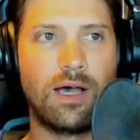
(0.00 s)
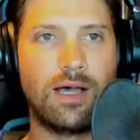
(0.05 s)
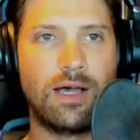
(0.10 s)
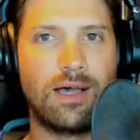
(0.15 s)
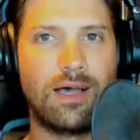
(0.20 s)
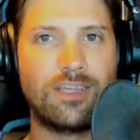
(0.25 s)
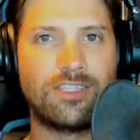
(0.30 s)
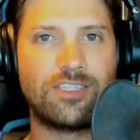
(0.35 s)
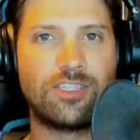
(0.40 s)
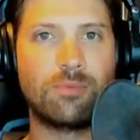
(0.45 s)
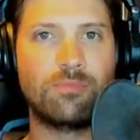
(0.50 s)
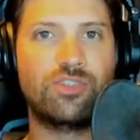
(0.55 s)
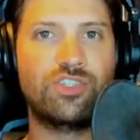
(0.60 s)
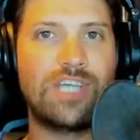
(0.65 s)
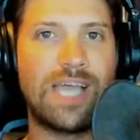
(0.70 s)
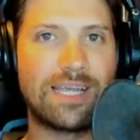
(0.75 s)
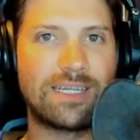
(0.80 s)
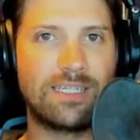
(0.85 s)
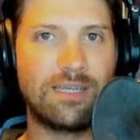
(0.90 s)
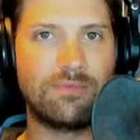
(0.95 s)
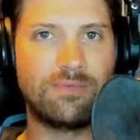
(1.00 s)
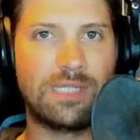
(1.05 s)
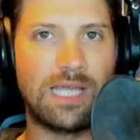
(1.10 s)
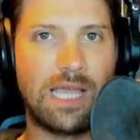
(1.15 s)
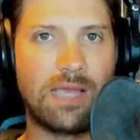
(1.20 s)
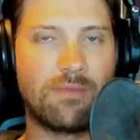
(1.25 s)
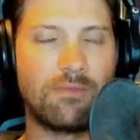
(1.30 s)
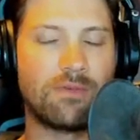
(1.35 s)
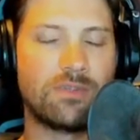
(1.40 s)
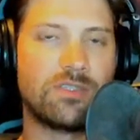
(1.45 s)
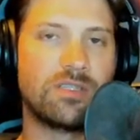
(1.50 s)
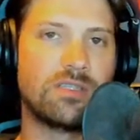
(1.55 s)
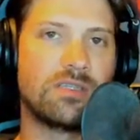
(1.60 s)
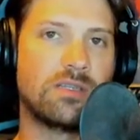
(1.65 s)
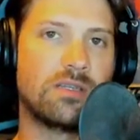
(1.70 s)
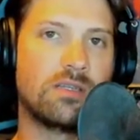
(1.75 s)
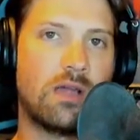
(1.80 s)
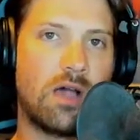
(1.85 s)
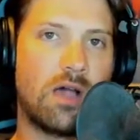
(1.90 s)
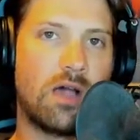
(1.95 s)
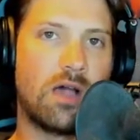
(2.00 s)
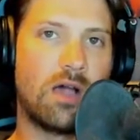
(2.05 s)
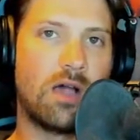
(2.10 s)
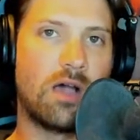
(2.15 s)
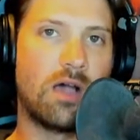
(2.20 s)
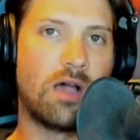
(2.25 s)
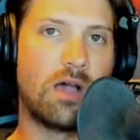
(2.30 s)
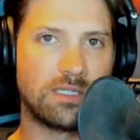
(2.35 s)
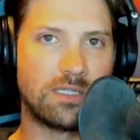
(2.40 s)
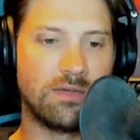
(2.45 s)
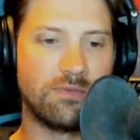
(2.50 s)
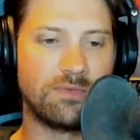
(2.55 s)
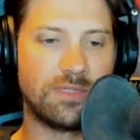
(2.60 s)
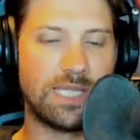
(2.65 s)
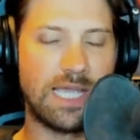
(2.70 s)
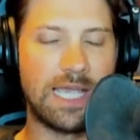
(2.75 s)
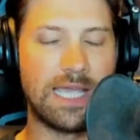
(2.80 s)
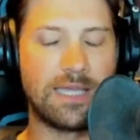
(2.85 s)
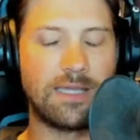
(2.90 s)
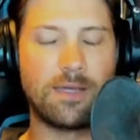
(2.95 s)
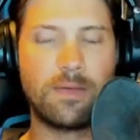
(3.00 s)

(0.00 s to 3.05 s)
a subjective take versus an objective take.